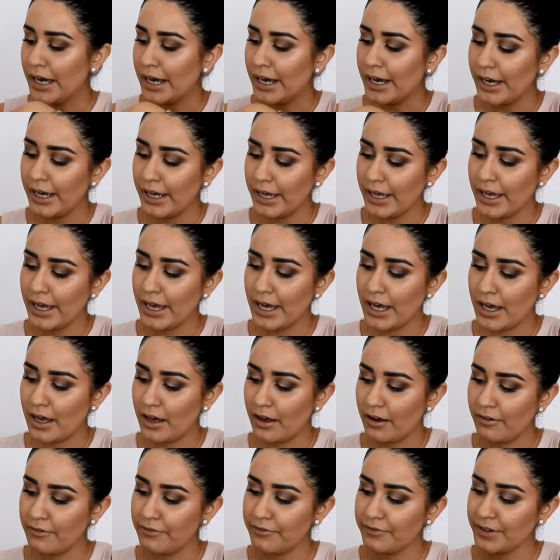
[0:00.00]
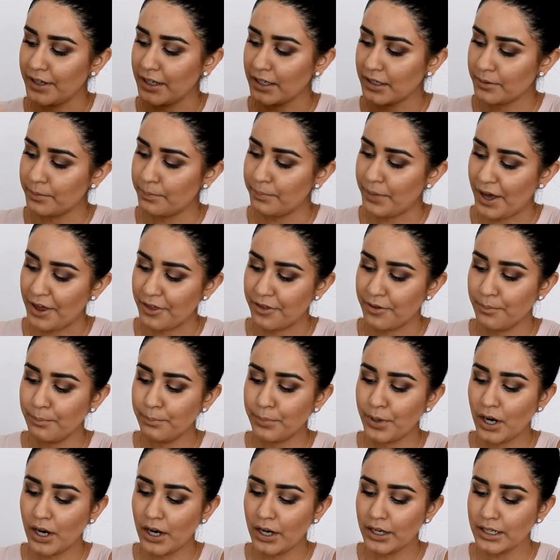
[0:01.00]
I have like Bath and
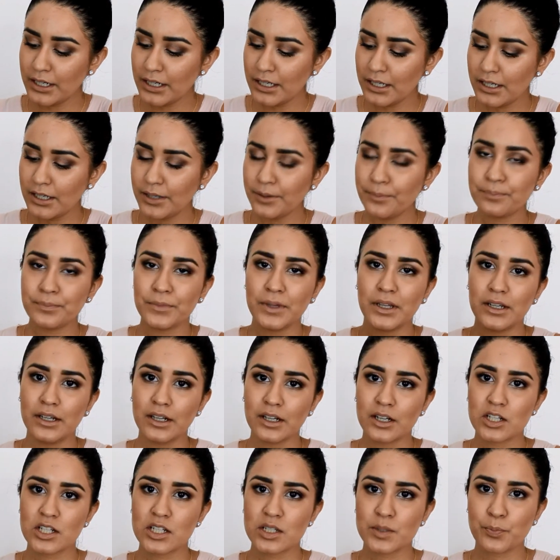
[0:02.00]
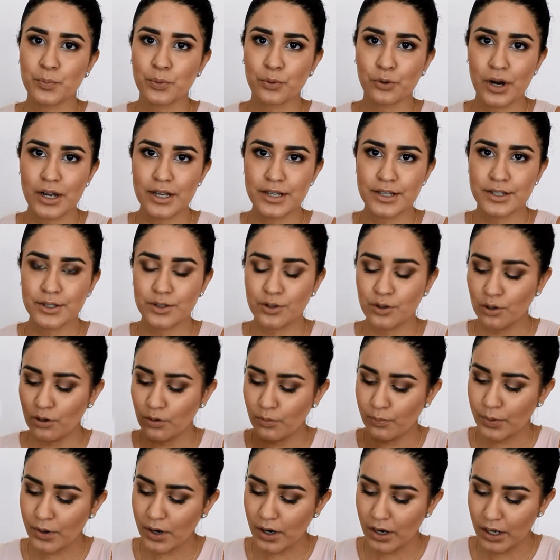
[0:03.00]
Body, an express
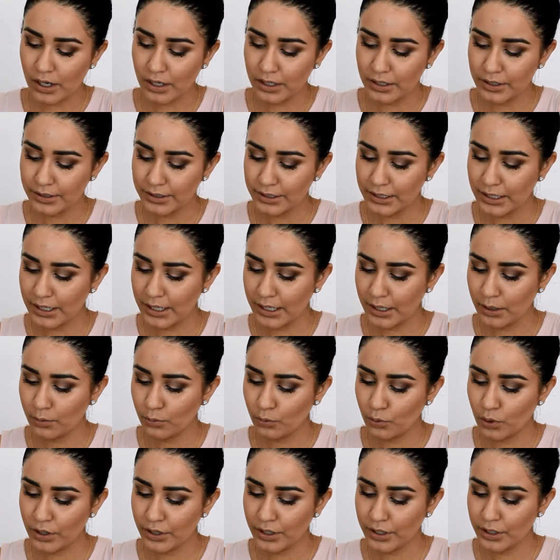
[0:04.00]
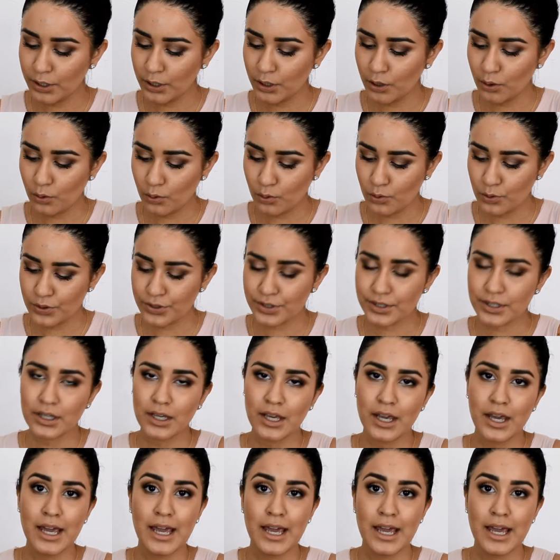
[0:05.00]
coupon that I want to use,